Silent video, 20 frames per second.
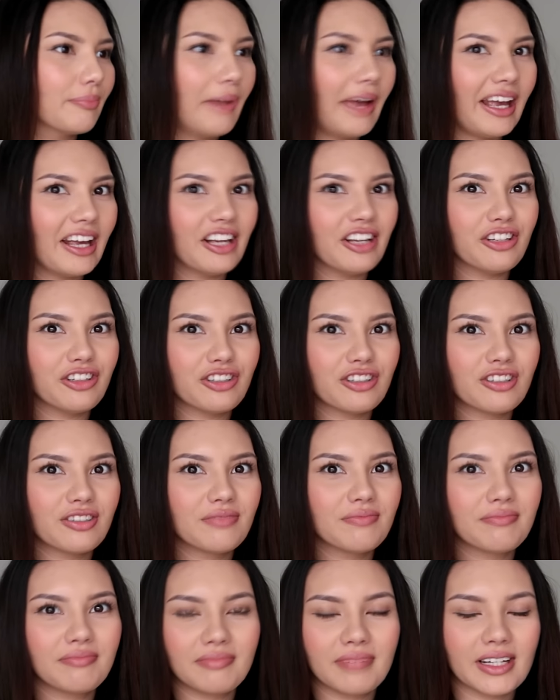beige.
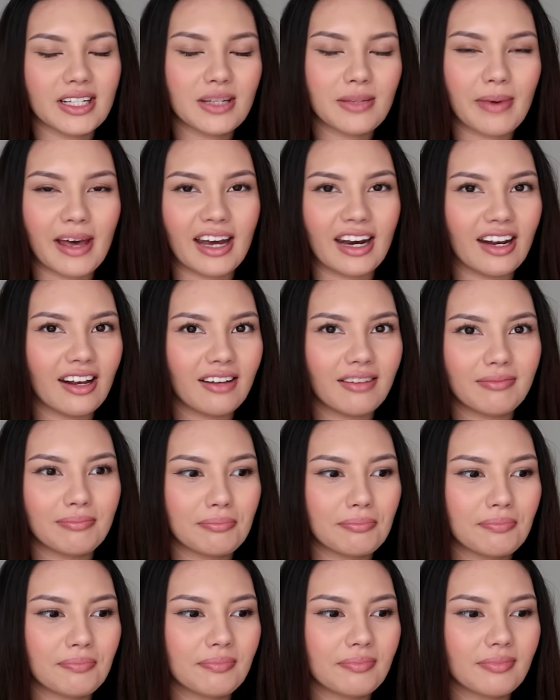That's about it.
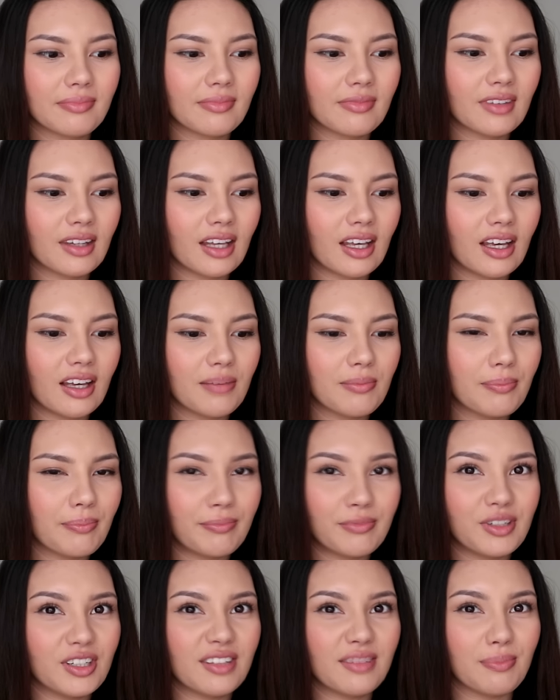
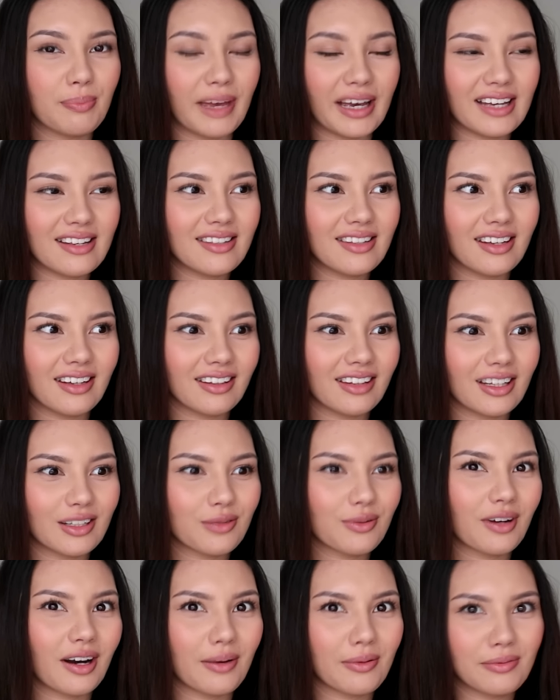Just basic,
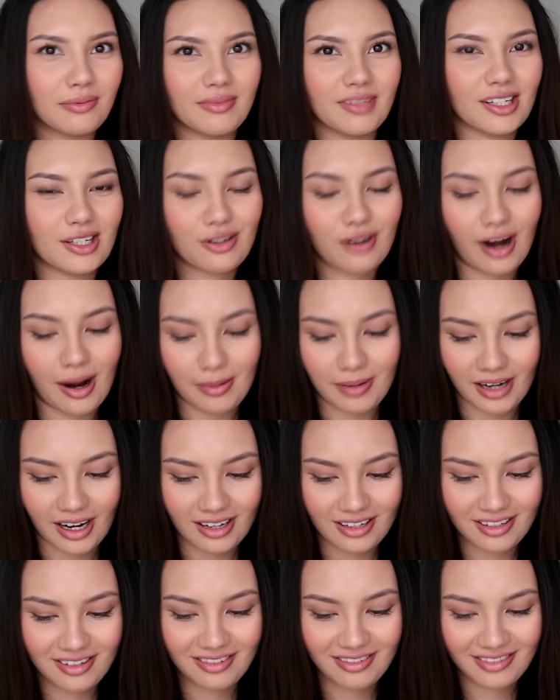that's what I would describe it
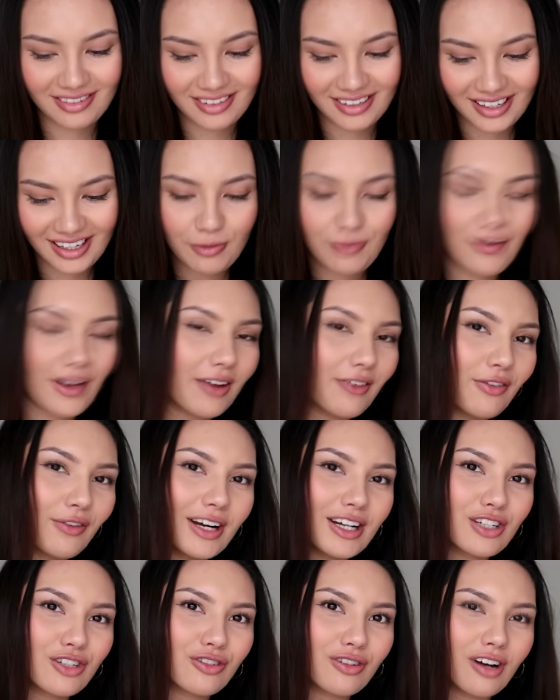as. My favourite
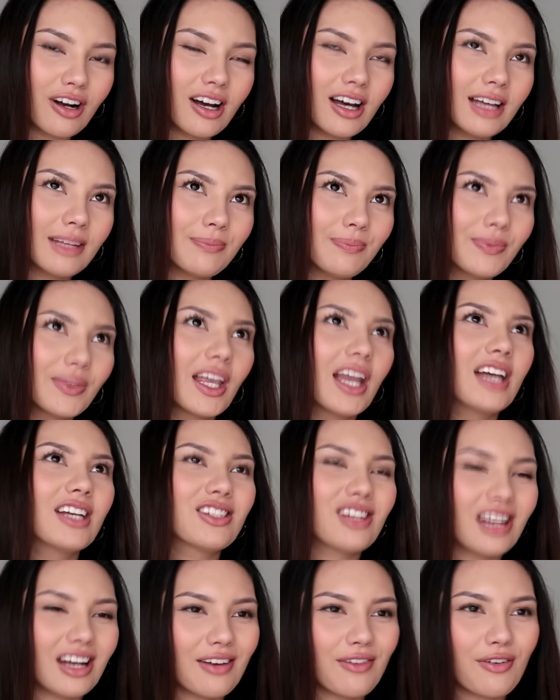restaurant?
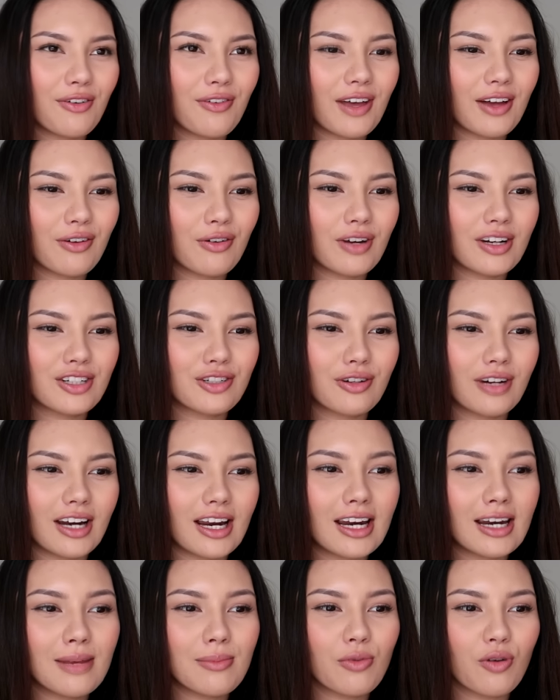Don't have a favourite
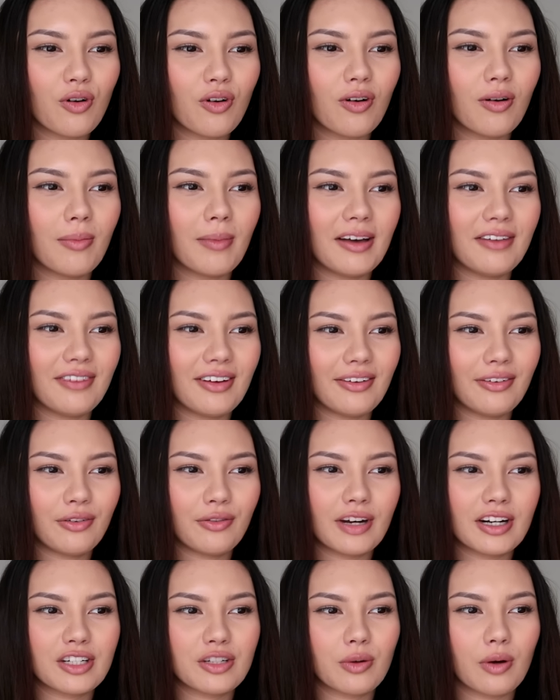restaurant anymore. My favourite
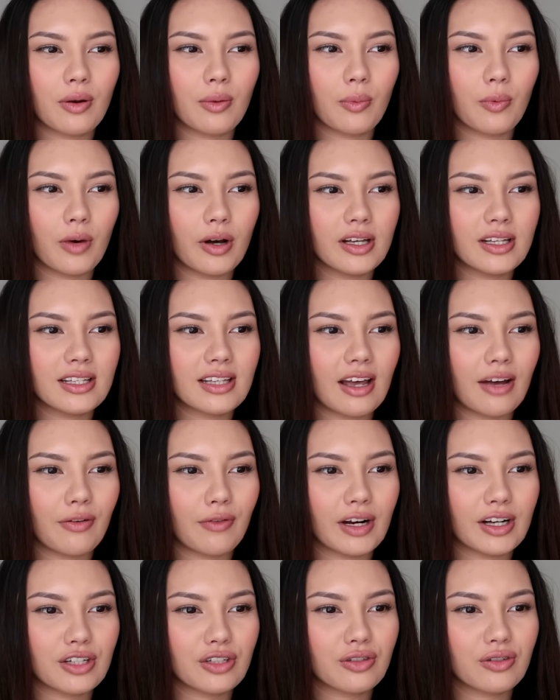restaurant was a
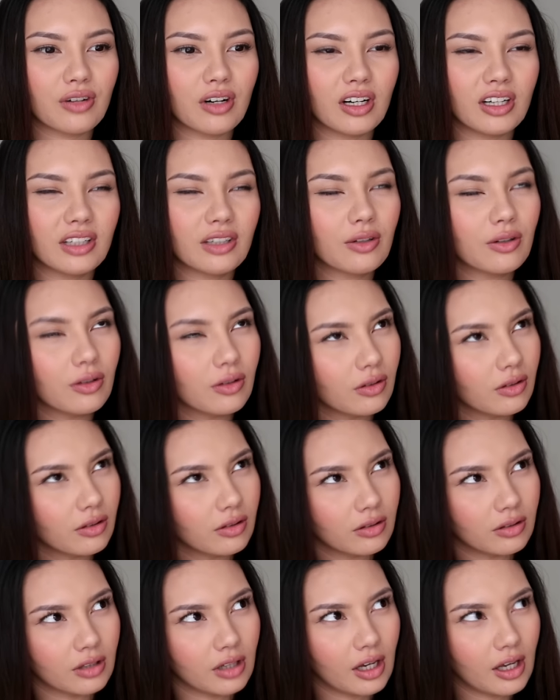restaurant
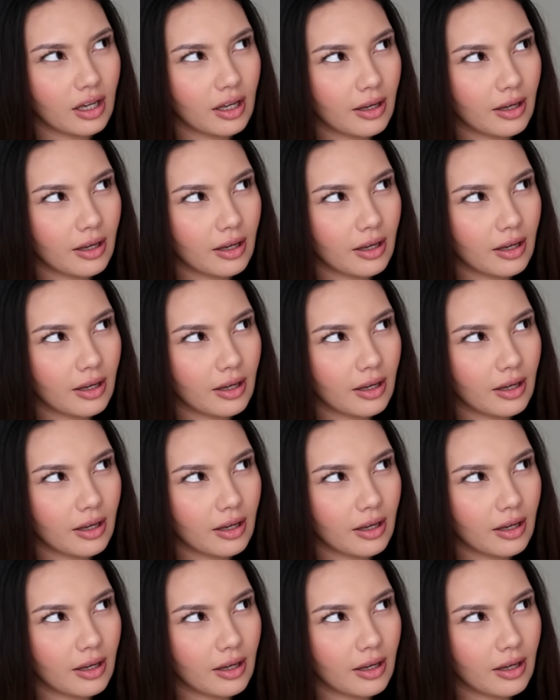called